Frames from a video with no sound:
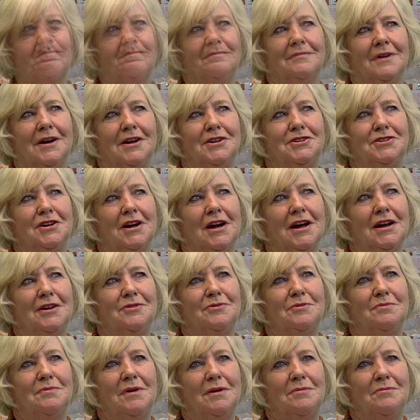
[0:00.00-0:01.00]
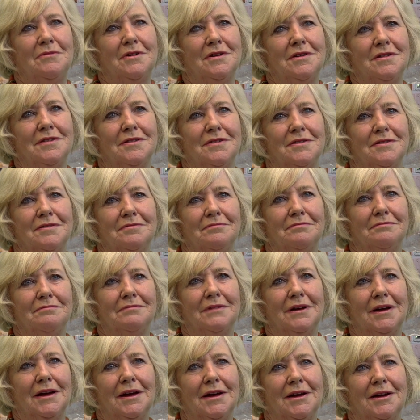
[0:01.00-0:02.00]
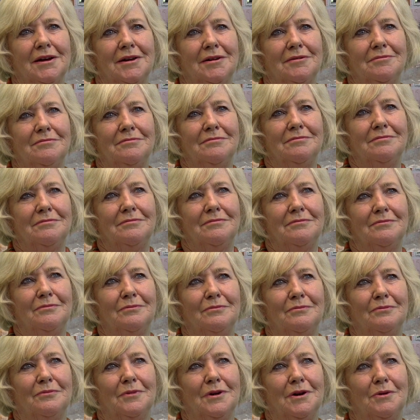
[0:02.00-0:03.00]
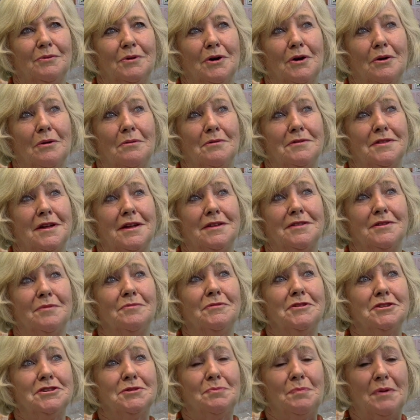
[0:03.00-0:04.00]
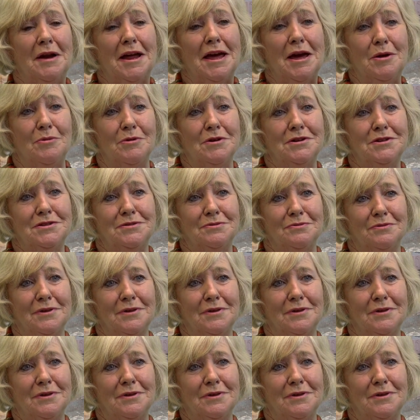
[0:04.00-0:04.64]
My childhood memories, we always had something to play with.